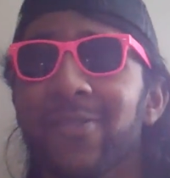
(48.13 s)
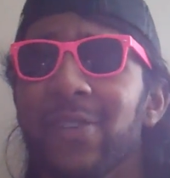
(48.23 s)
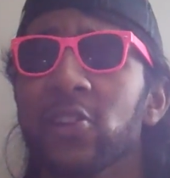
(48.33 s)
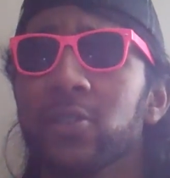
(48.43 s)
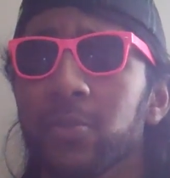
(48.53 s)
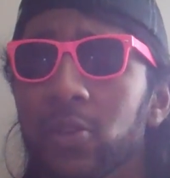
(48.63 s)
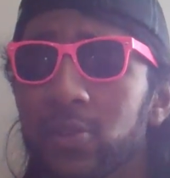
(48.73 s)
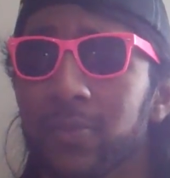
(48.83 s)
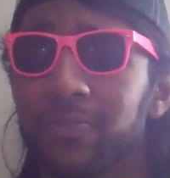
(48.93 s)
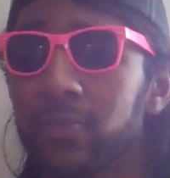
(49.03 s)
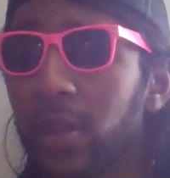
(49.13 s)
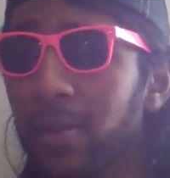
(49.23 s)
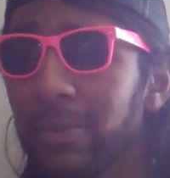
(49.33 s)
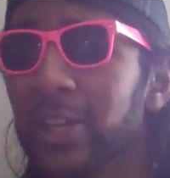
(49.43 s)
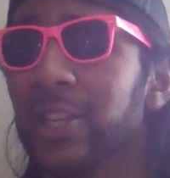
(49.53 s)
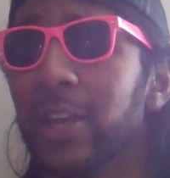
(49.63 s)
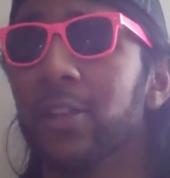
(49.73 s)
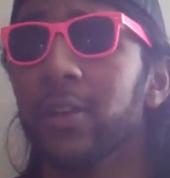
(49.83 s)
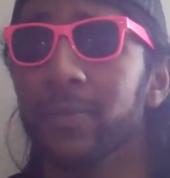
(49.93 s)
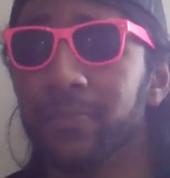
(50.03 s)
and vegetables mixed
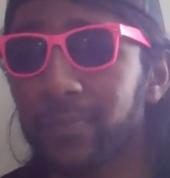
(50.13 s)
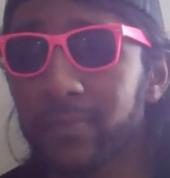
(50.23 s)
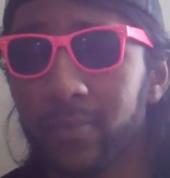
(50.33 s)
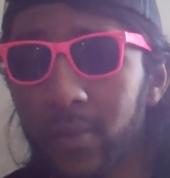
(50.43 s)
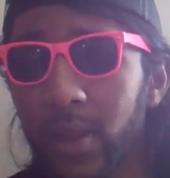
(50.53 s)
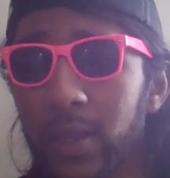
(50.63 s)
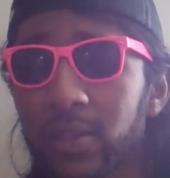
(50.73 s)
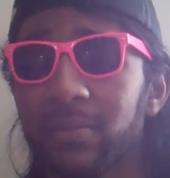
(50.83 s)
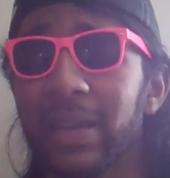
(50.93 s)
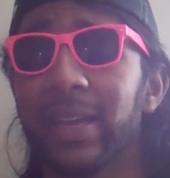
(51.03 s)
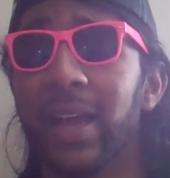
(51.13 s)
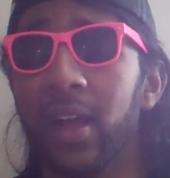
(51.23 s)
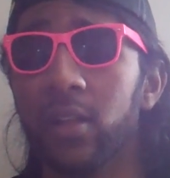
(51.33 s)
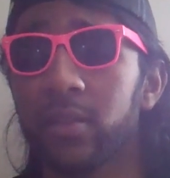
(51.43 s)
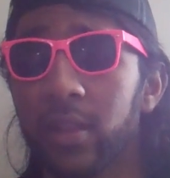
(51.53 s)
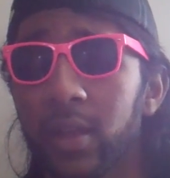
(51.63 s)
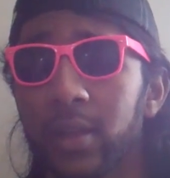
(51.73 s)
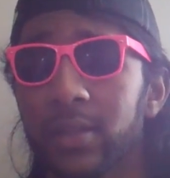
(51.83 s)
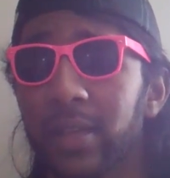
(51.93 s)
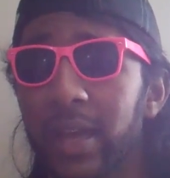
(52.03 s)
together to make a health
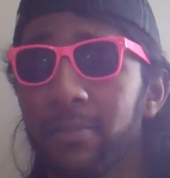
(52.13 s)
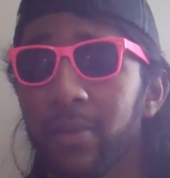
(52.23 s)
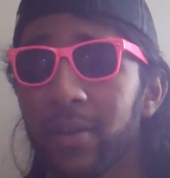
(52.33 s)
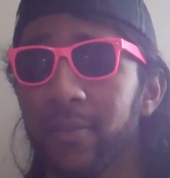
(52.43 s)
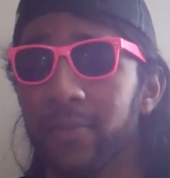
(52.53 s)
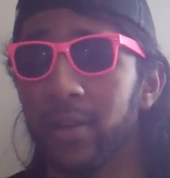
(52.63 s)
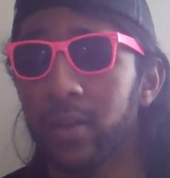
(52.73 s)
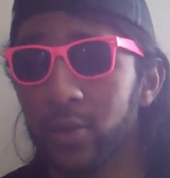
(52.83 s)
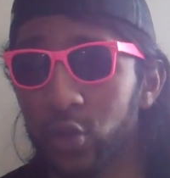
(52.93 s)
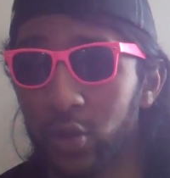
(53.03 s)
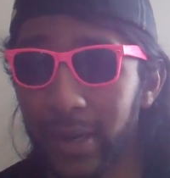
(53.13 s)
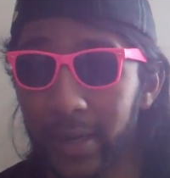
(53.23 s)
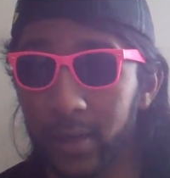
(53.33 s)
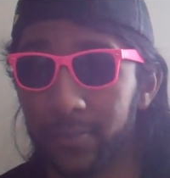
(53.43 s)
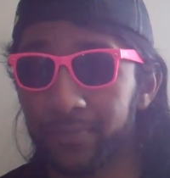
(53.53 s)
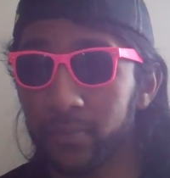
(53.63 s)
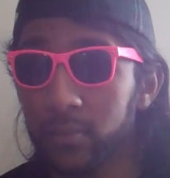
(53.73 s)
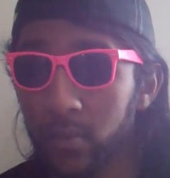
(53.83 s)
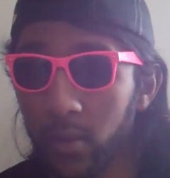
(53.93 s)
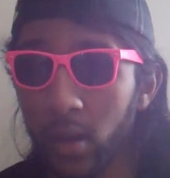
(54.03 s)
type of drink,
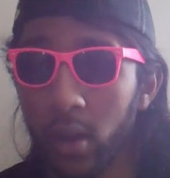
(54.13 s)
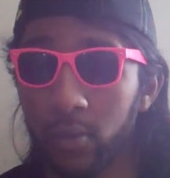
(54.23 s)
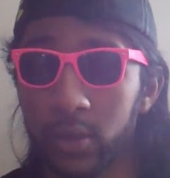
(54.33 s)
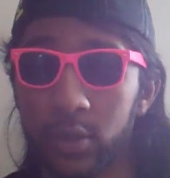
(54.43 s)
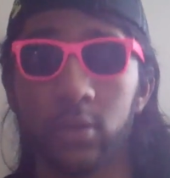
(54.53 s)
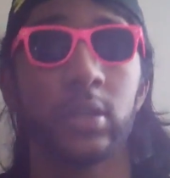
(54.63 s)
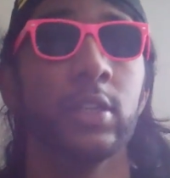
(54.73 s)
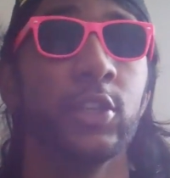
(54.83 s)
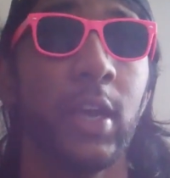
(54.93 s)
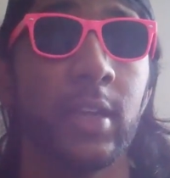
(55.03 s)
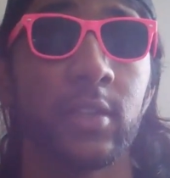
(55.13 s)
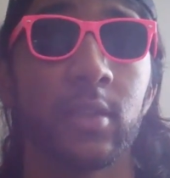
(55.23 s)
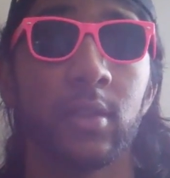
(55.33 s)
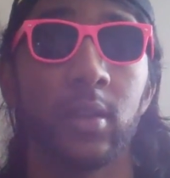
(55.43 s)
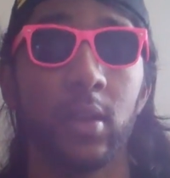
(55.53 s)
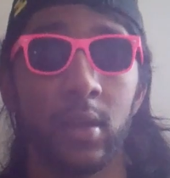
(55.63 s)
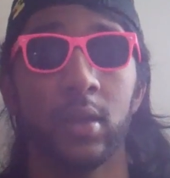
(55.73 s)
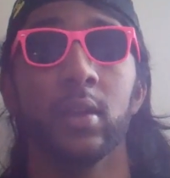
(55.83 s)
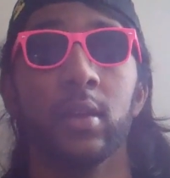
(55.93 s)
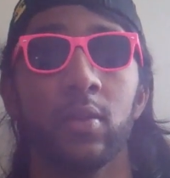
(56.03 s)
which you ingest
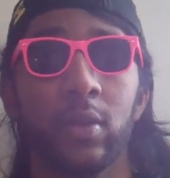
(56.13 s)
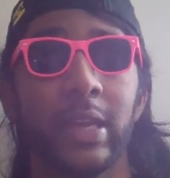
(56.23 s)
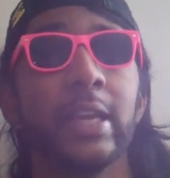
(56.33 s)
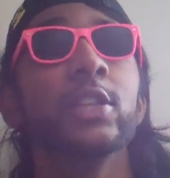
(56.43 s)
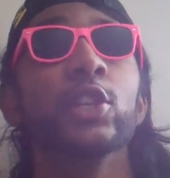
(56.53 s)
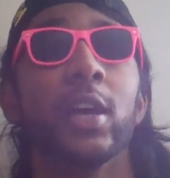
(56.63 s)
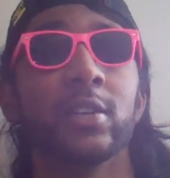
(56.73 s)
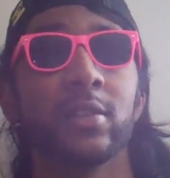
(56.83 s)
into